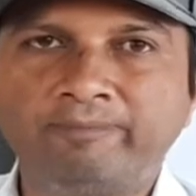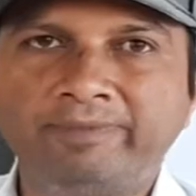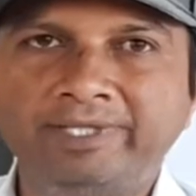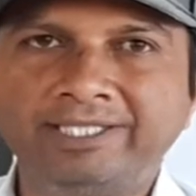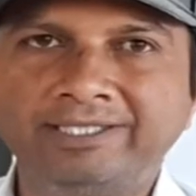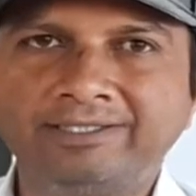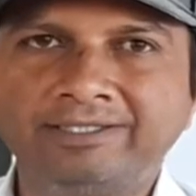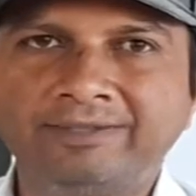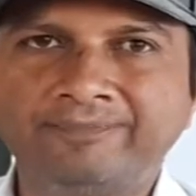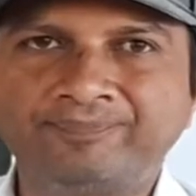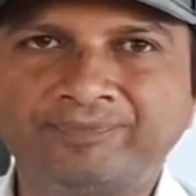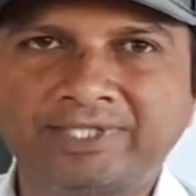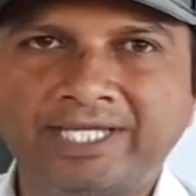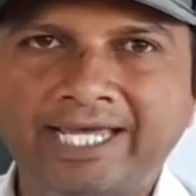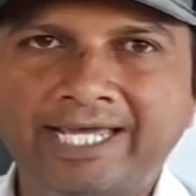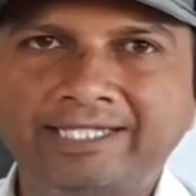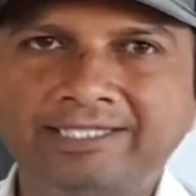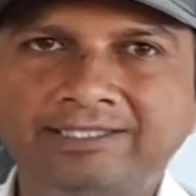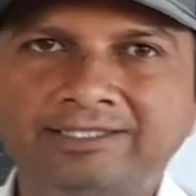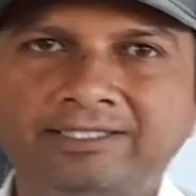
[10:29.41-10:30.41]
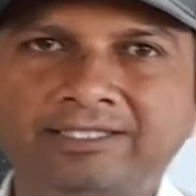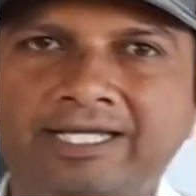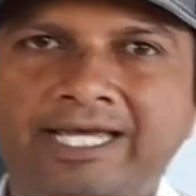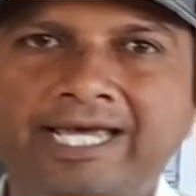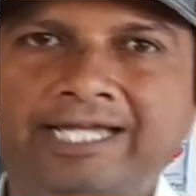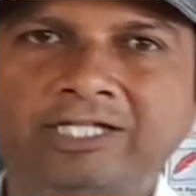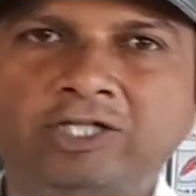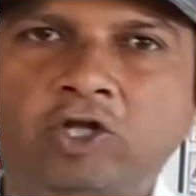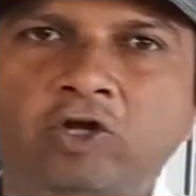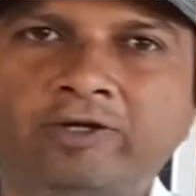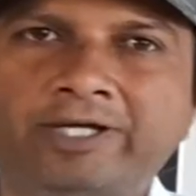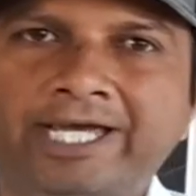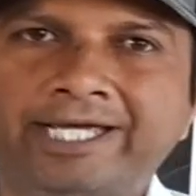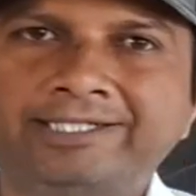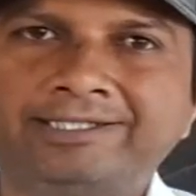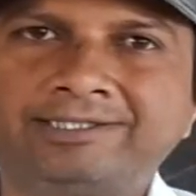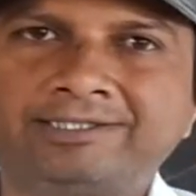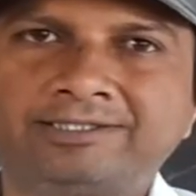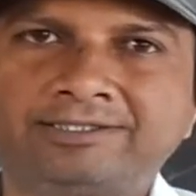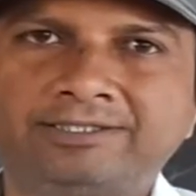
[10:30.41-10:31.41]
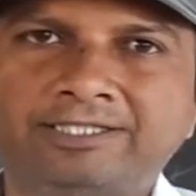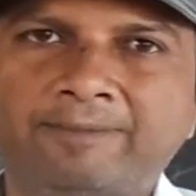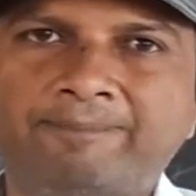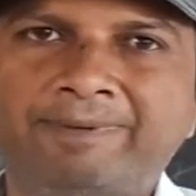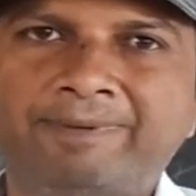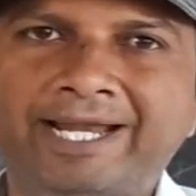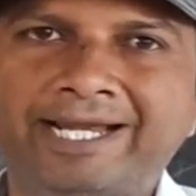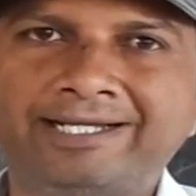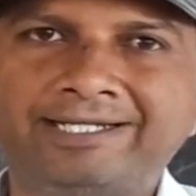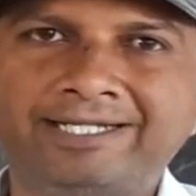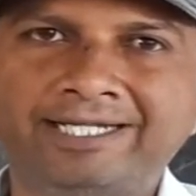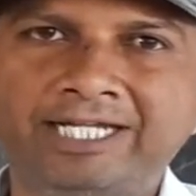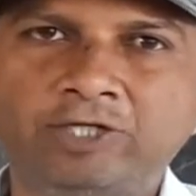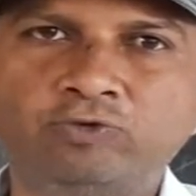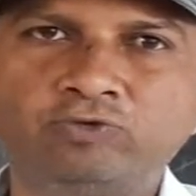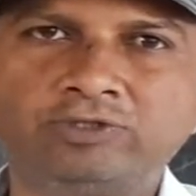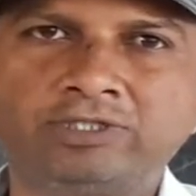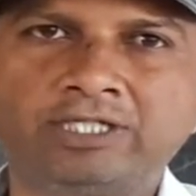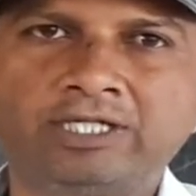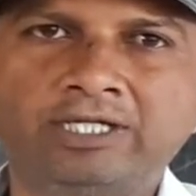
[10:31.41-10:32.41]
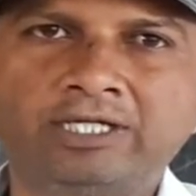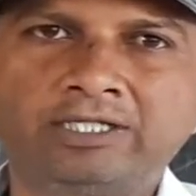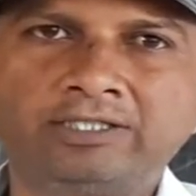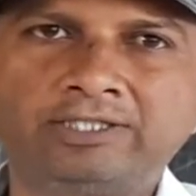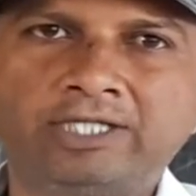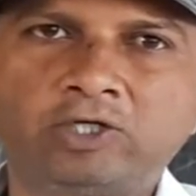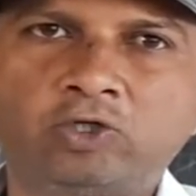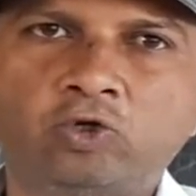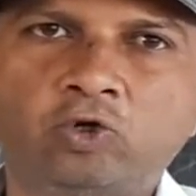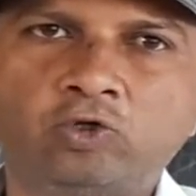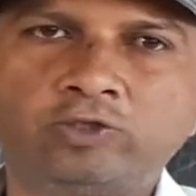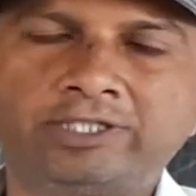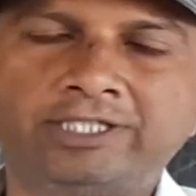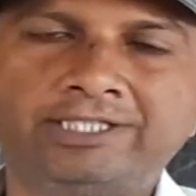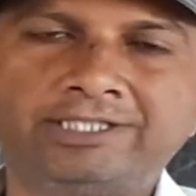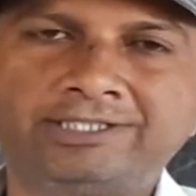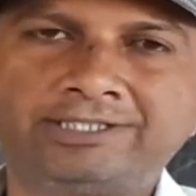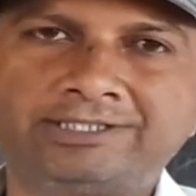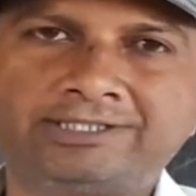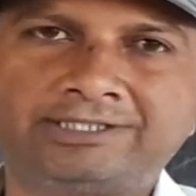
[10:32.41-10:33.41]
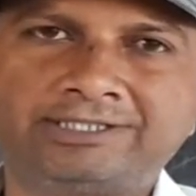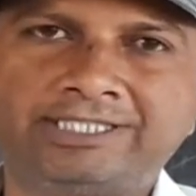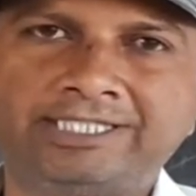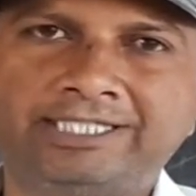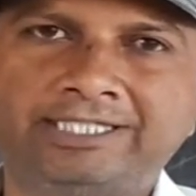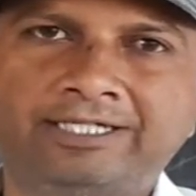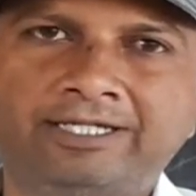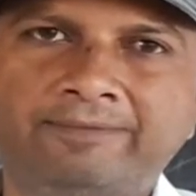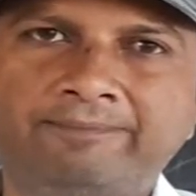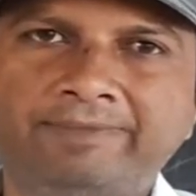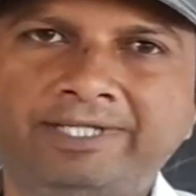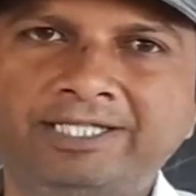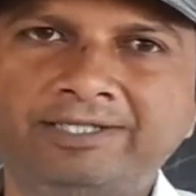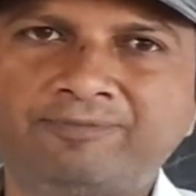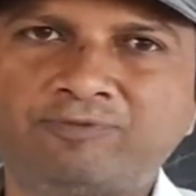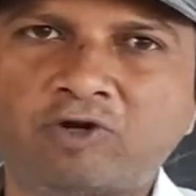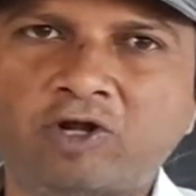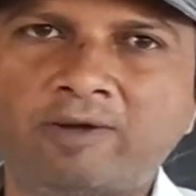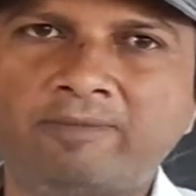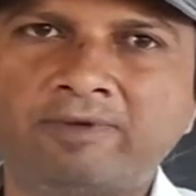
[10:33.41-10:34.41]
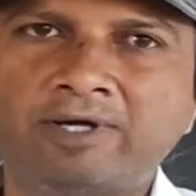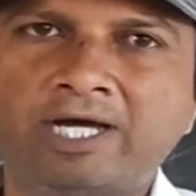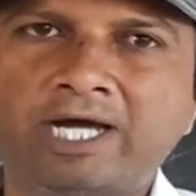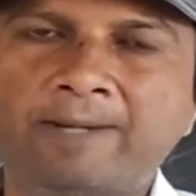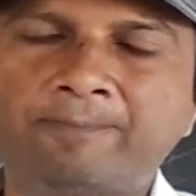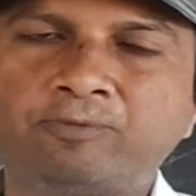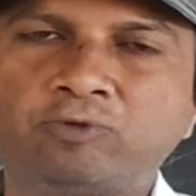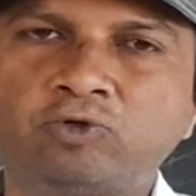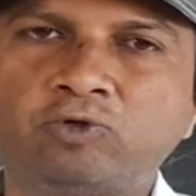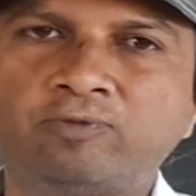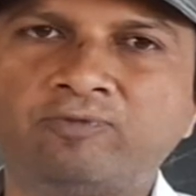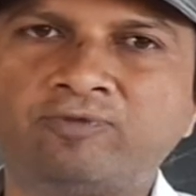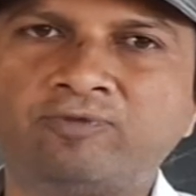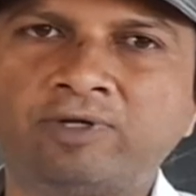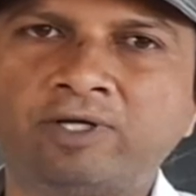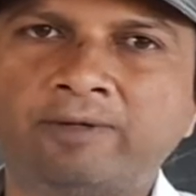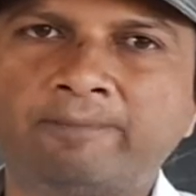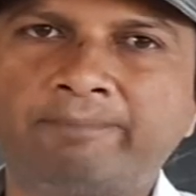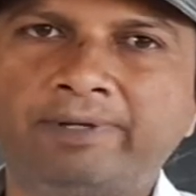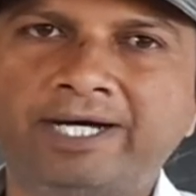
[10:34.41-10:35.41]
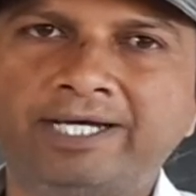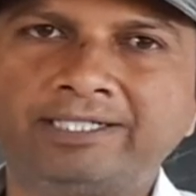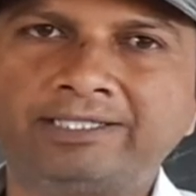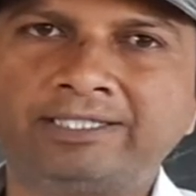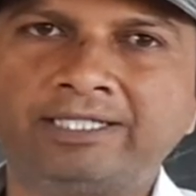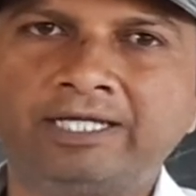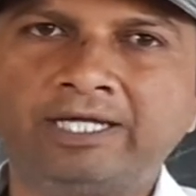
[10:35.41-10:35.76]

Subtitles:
Means as long as the plant lives, the growth is seen. Means from the birth